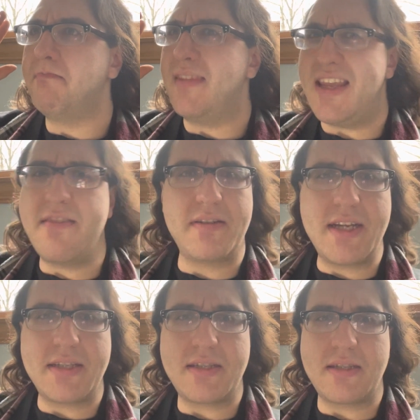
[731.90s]

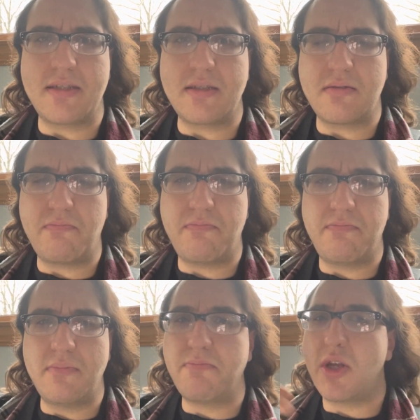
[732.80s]
evilness,
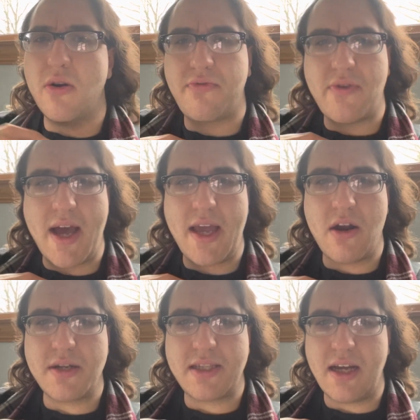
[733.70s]
purifying
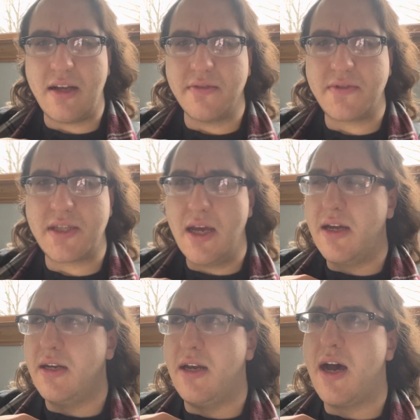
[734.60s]
ourselves,
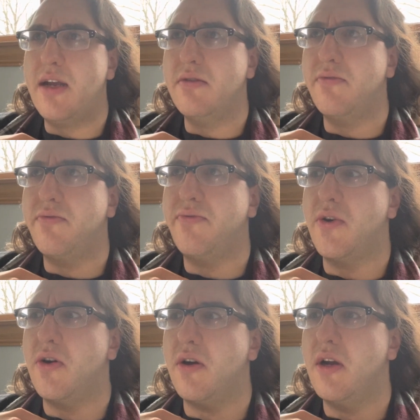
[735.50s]
not
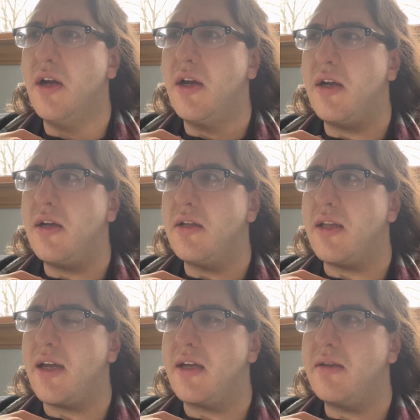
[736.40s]
for
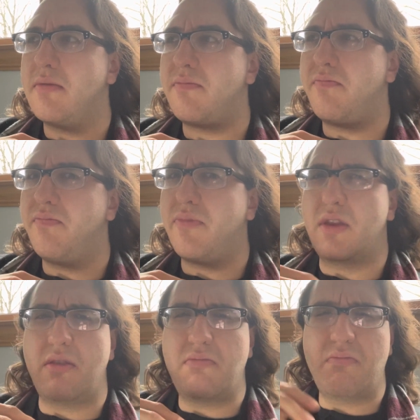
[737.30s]
like
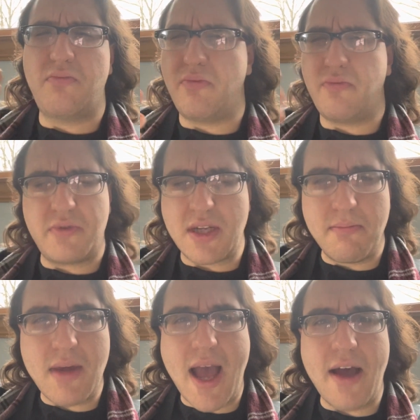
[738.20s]

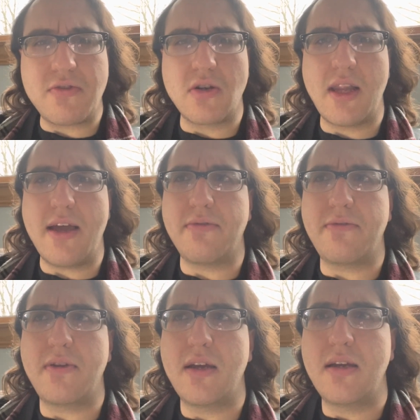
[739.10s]
some
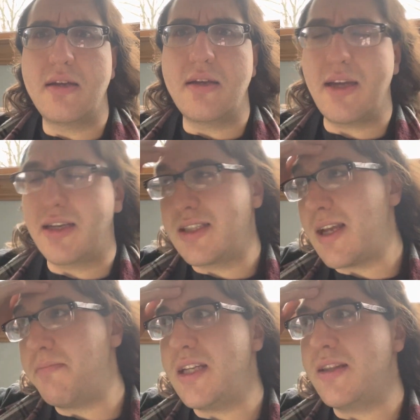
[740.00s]
afterlife,
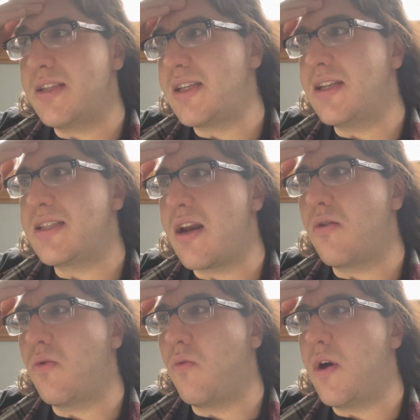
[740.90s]
except in the sense
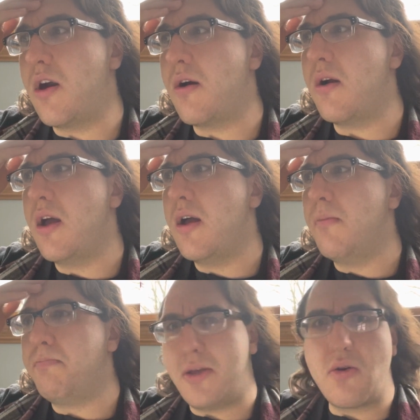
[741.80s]
that we're
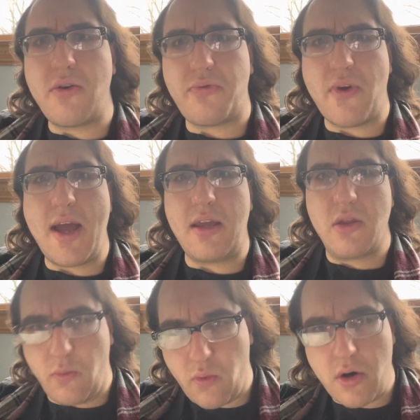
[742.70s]
purifying
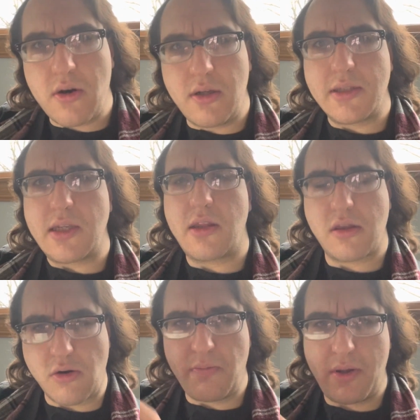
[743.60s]
the world
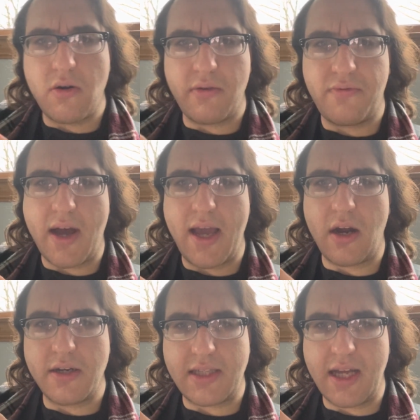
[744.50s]
through purifying
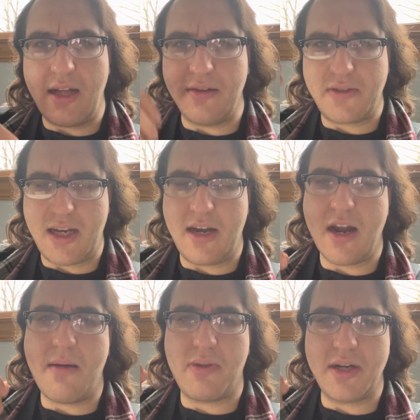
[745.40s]
ourselves and
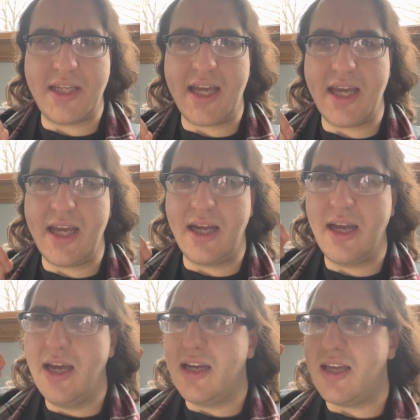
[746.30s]
not partaking
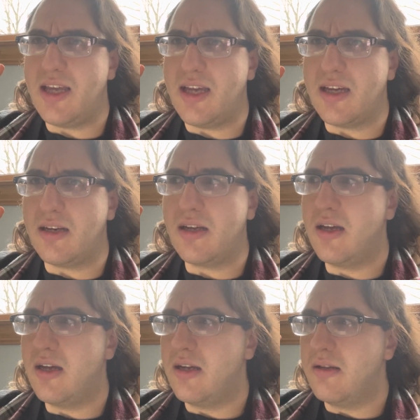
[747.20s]
in
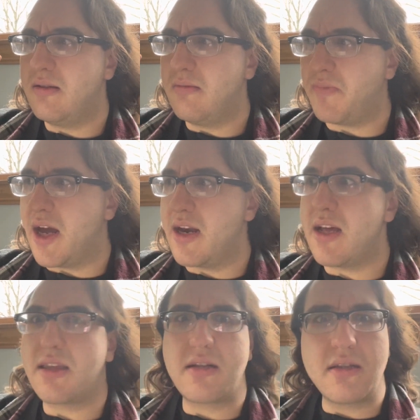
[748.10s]

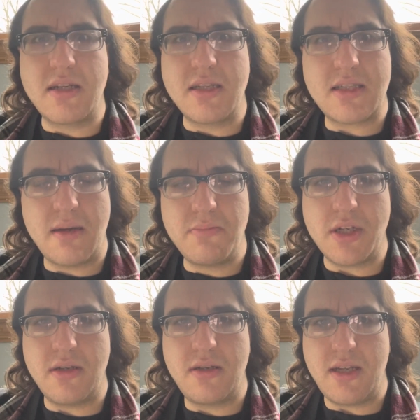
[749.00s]
unethical
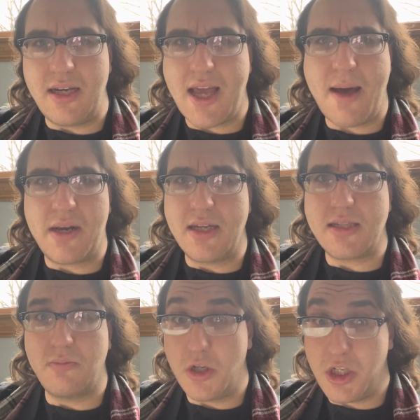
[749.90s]
consumption in
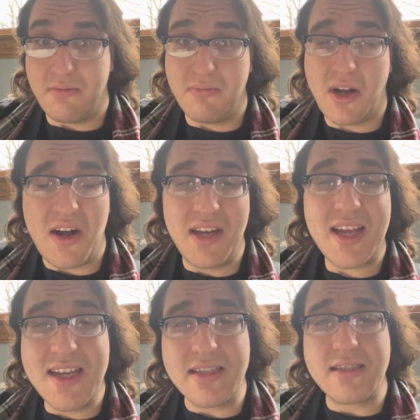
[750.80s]
capitalism, which it all
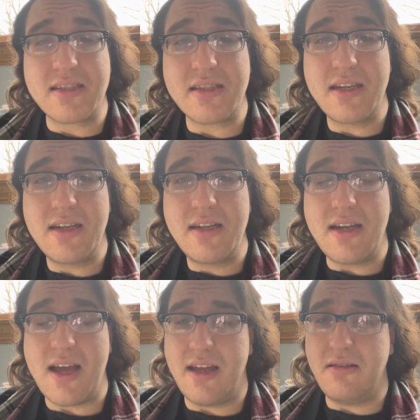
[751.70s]
is,
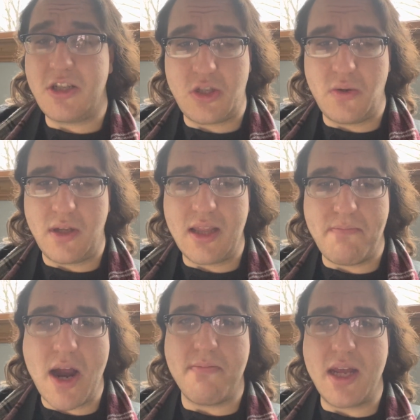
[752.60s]
and just doing the
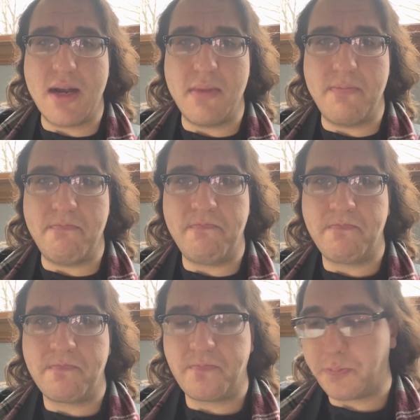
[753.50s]
bare minimum.
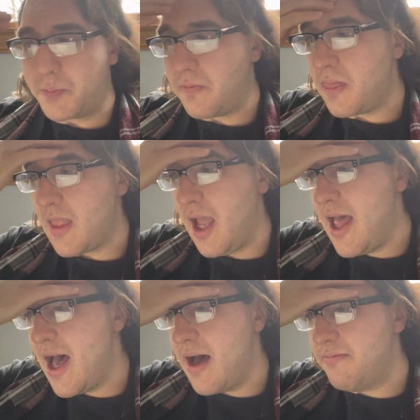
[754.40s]

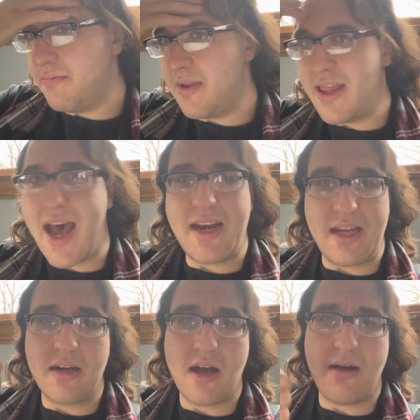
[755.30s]
That
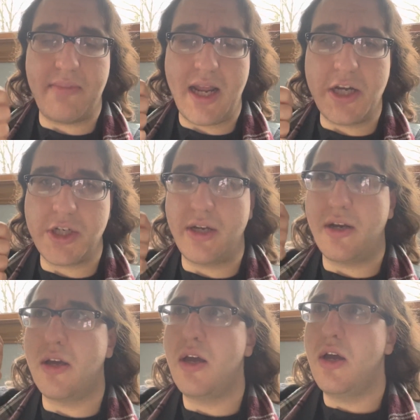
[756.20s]
in
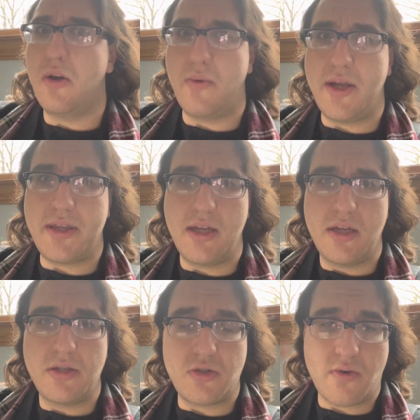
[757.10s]
combination with
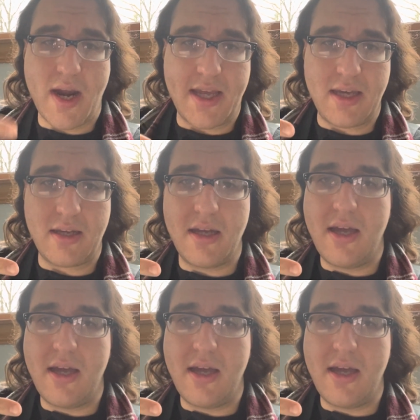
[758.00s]
striking.